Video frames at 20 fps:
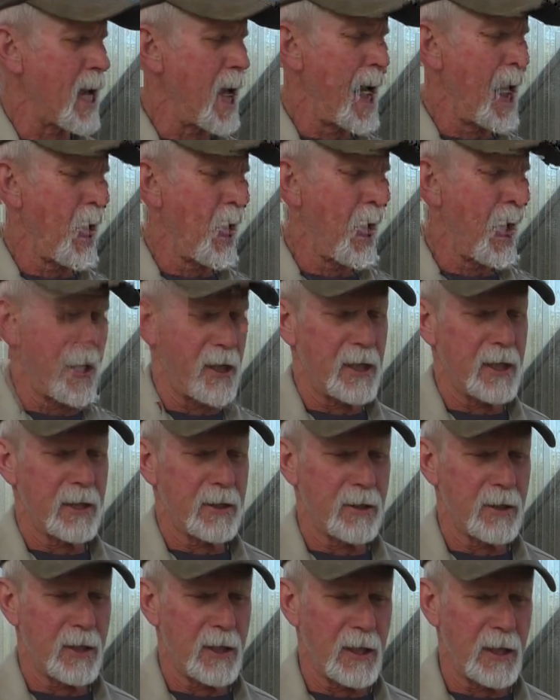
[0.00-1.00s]
They were
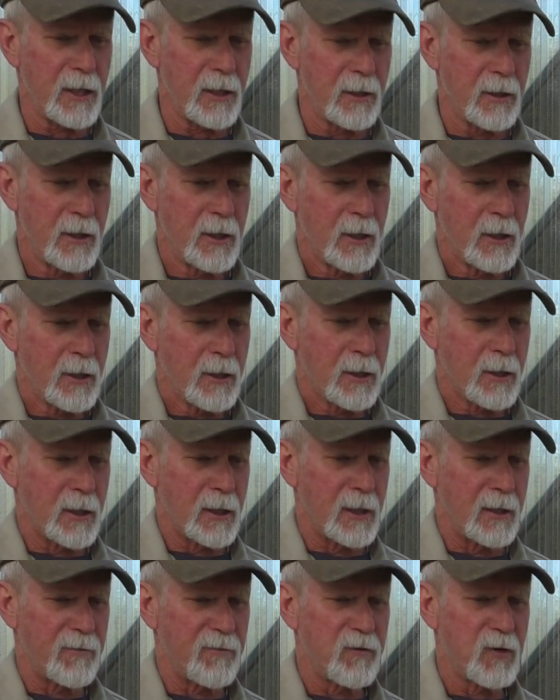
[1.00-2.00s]
in the
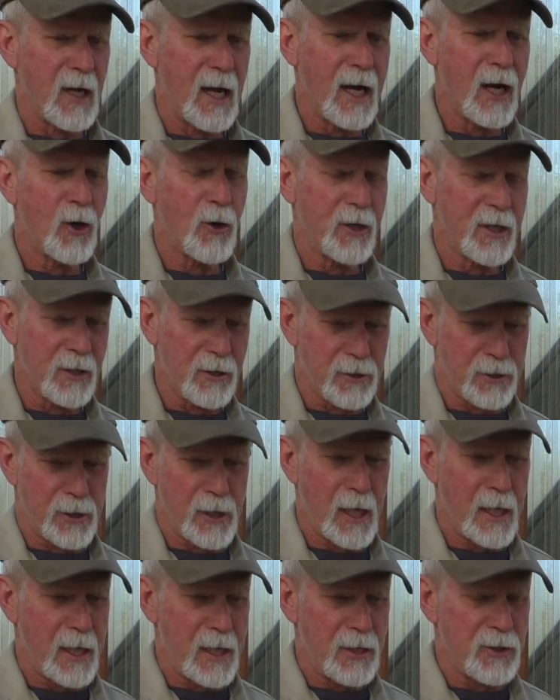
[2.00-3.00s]
flowering
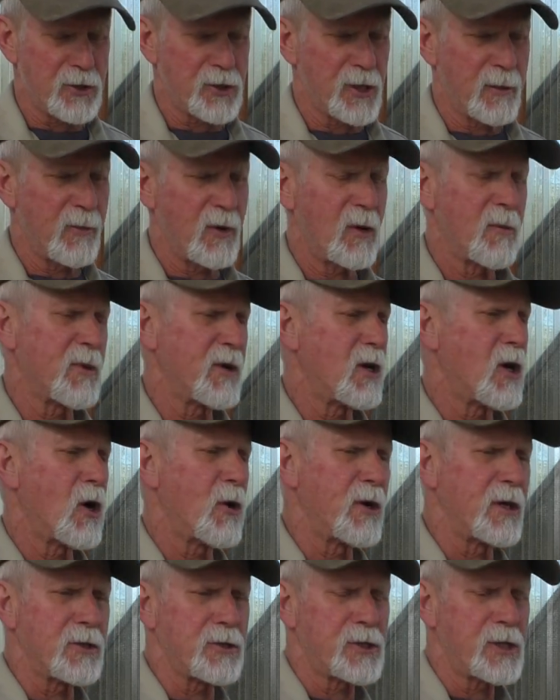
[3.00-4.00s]
stage. Some of them had
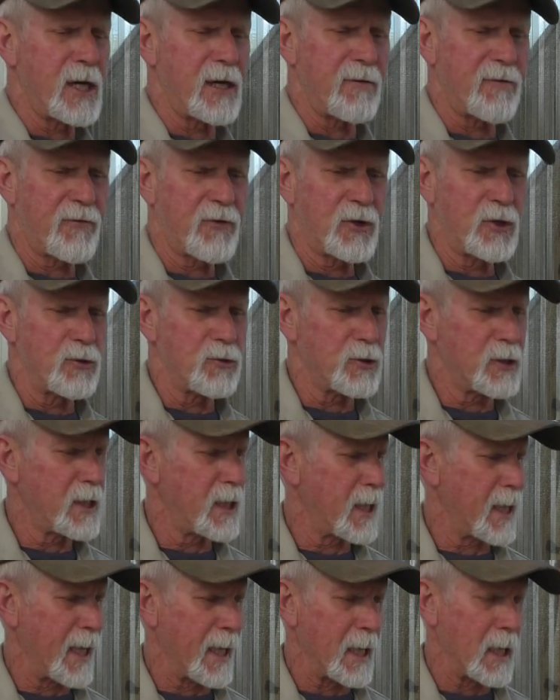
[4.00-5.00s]
already set fruit,
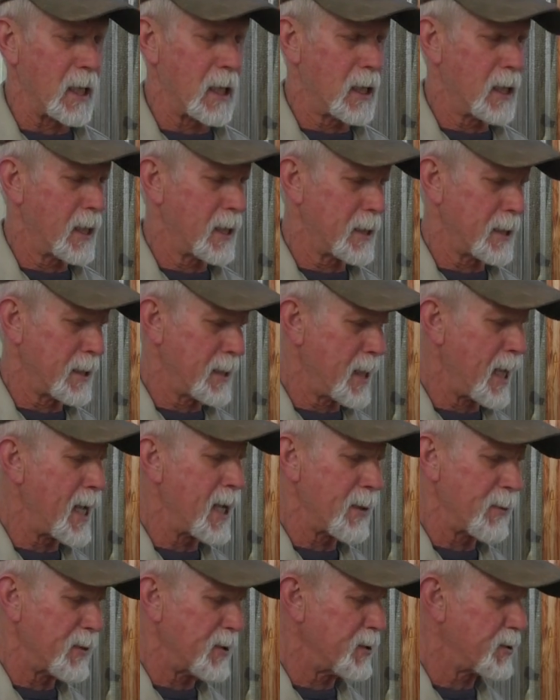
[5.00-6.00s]
did a lot of
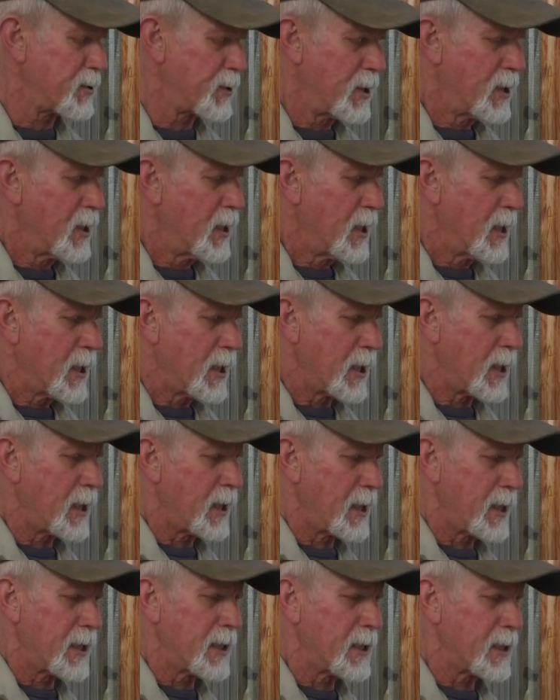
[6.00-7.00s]
damage.
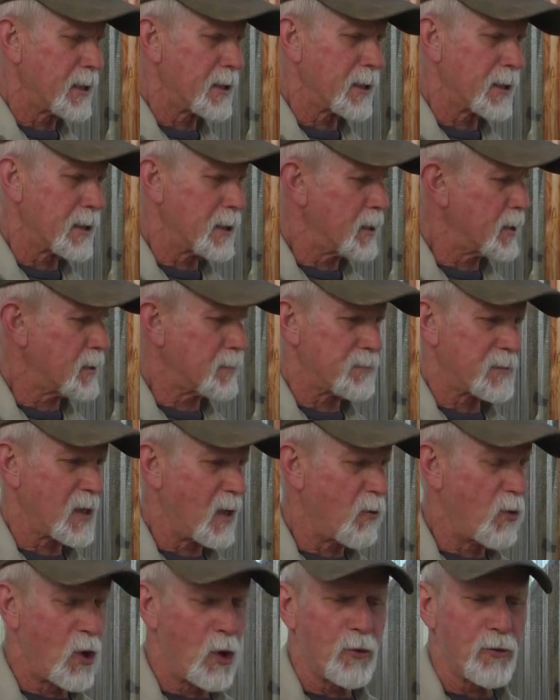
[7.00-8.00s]
And
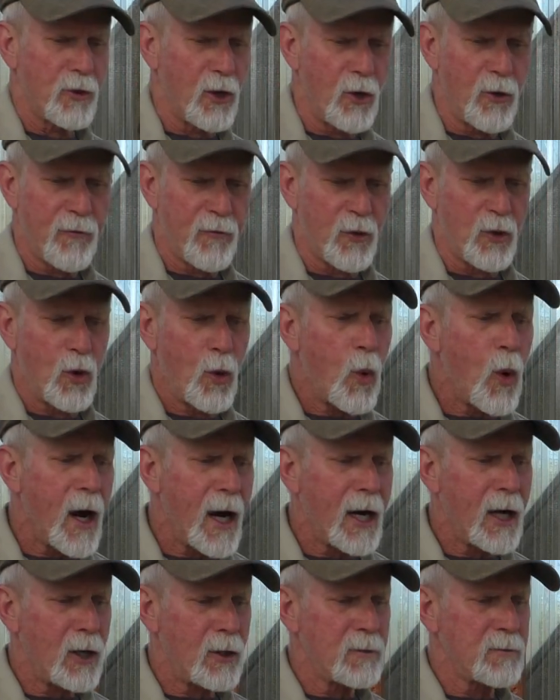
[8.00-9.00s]
I won't know for a
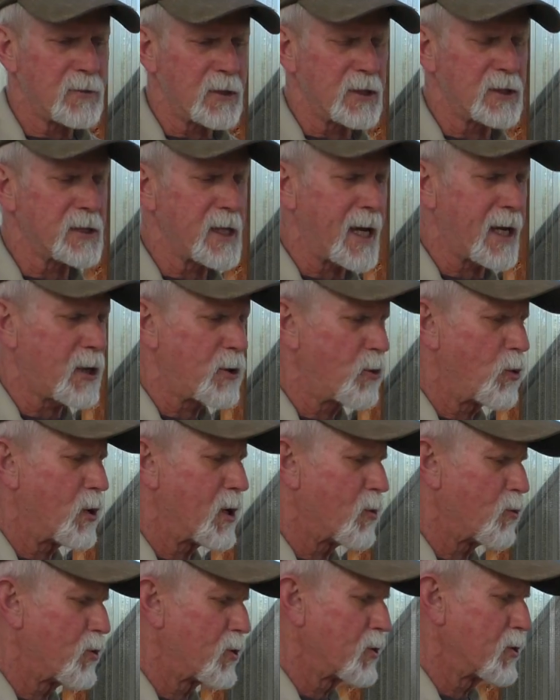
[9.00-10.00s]
while exactly
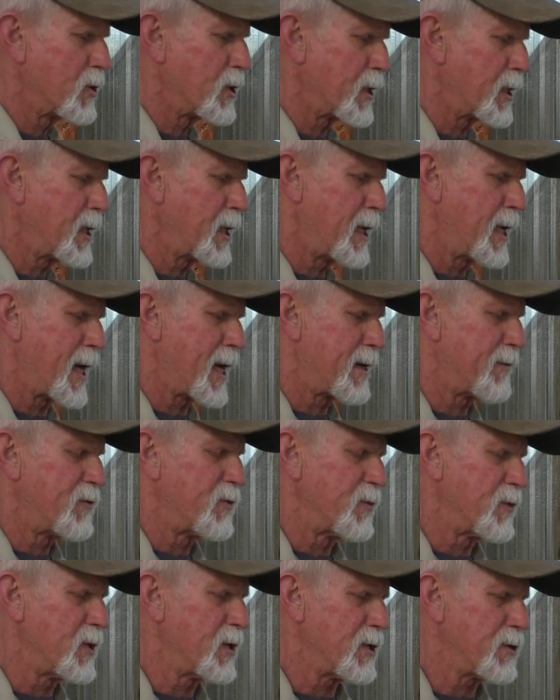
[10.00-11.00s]
what we're going to get out of
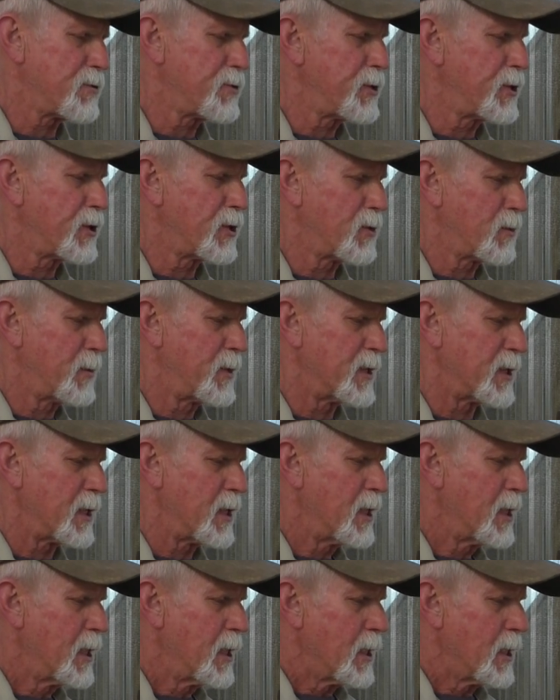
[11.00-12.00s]
them this year,
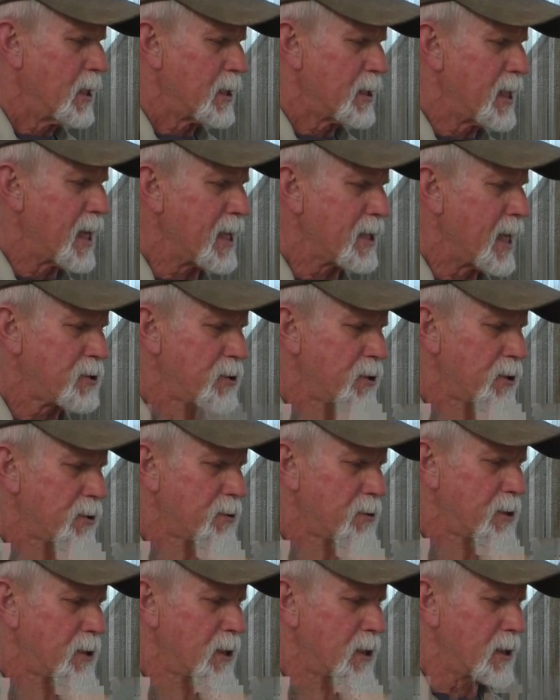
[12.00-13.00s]
but that's
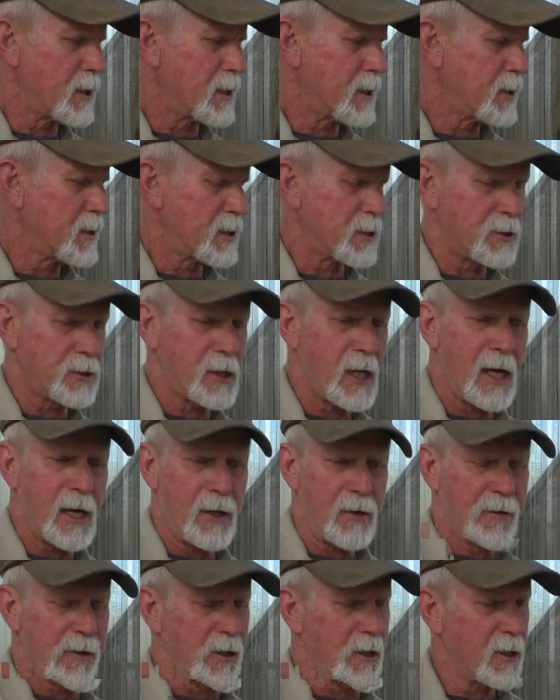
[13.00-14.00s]
just in the
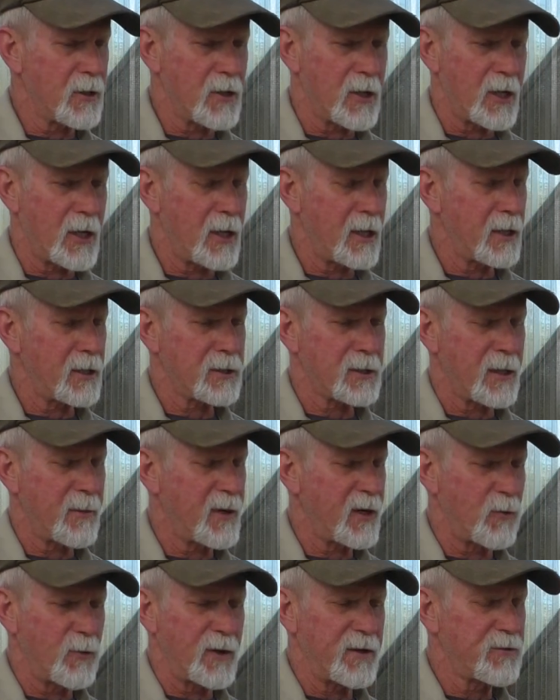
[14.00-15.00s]
south and other areas. I
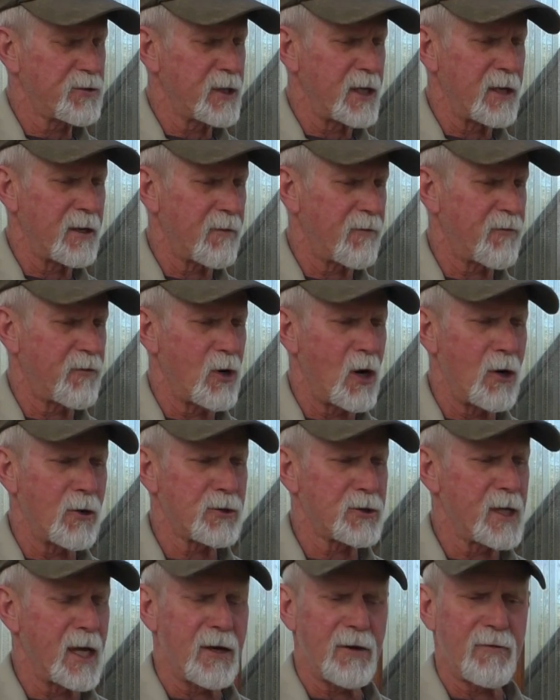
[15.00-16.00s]
mean, we've seen it
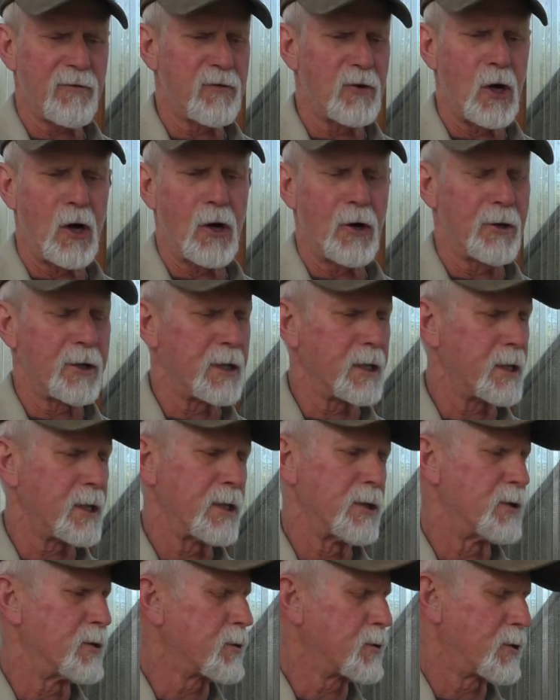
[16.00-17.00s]
frost in Florida and
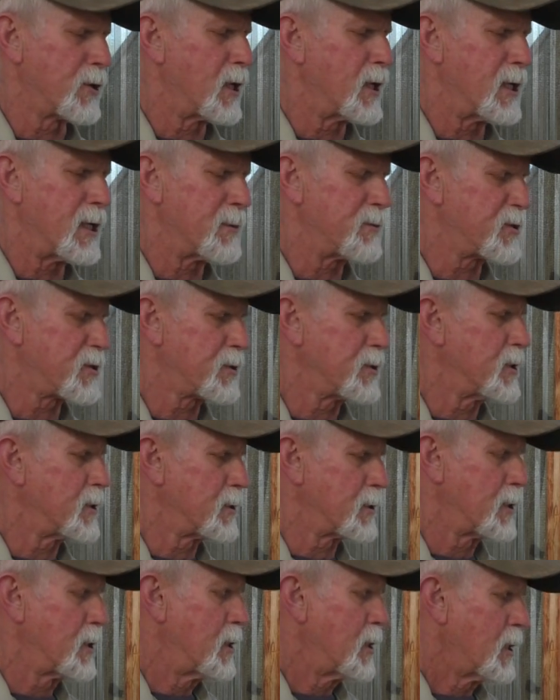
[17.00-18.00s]
kill crops,
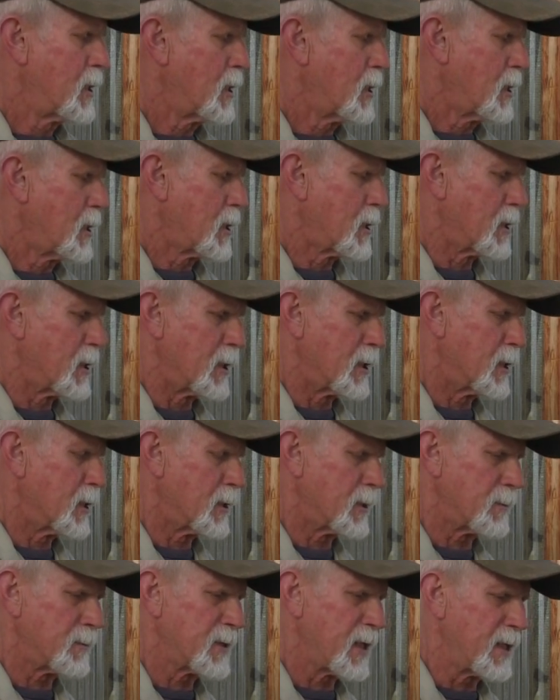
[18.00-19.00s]
and
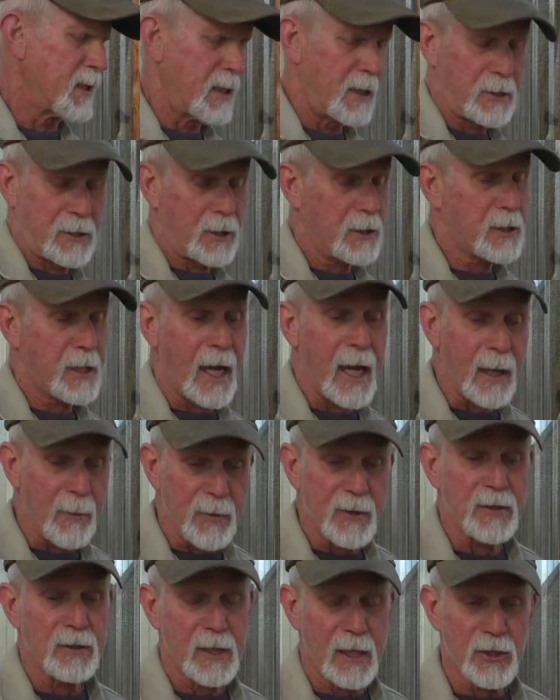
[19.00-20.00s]
it just
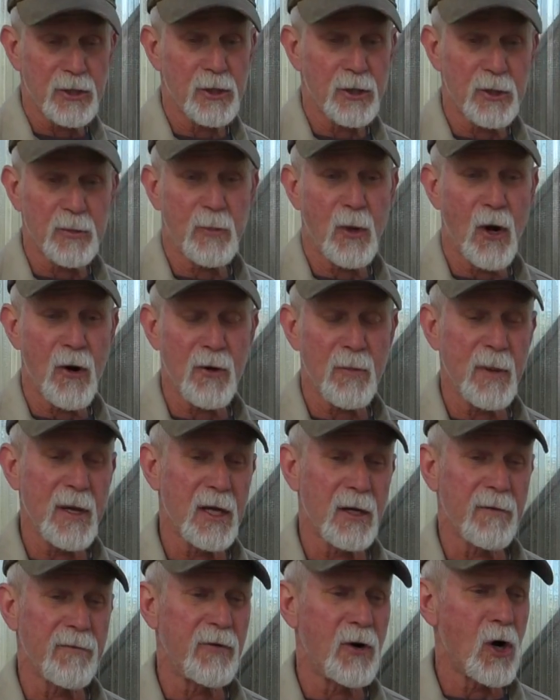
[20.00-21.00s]
happens. That's just part of
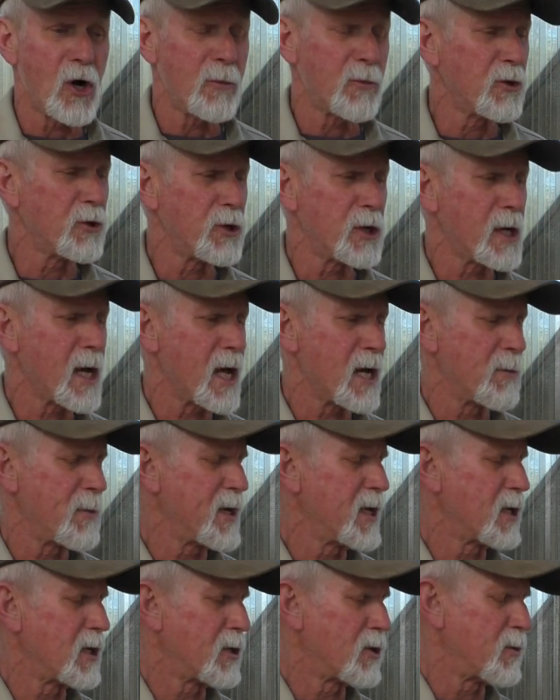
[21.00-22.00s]
being a farmer. You got to
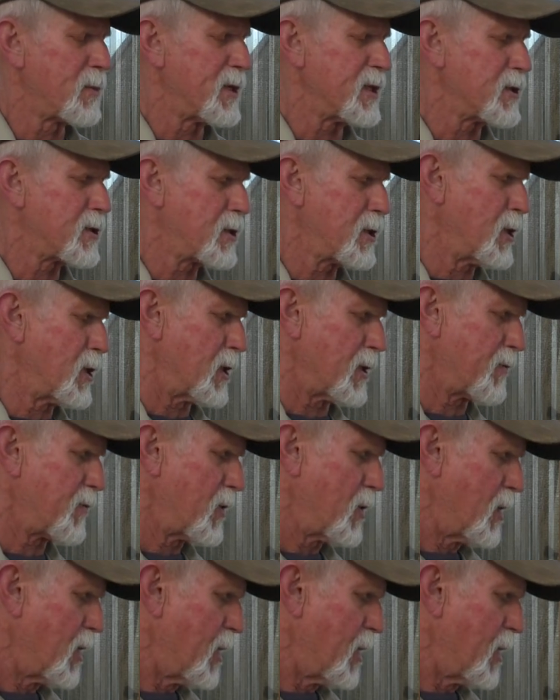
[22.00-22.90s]
be a little bit tough.